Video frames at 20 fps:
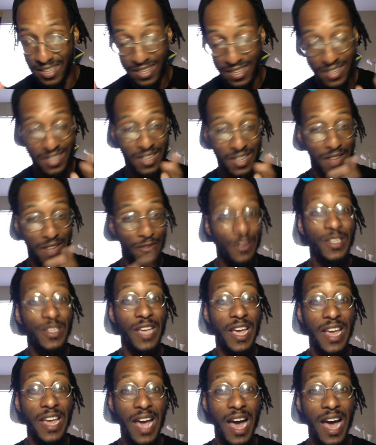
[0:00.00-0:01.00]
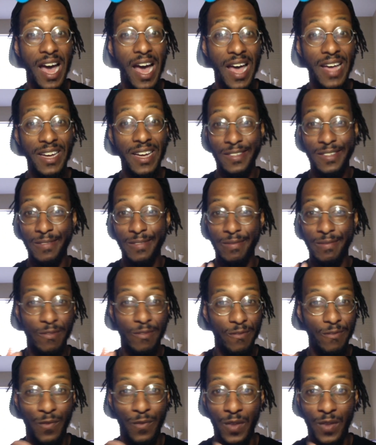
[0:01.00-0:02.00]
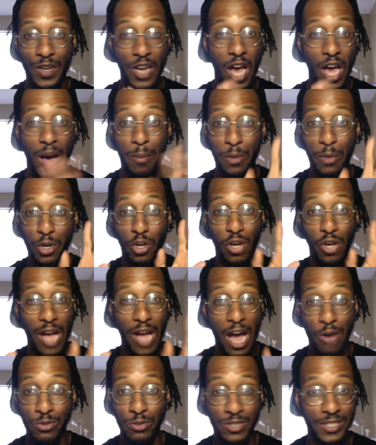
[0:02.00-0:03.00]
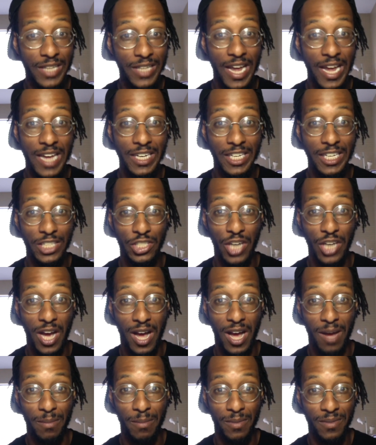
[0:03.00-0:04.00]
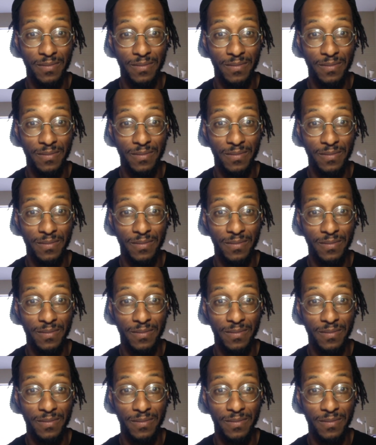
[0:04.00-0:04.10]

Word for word: If it's AI, phenomenal, outstanding job.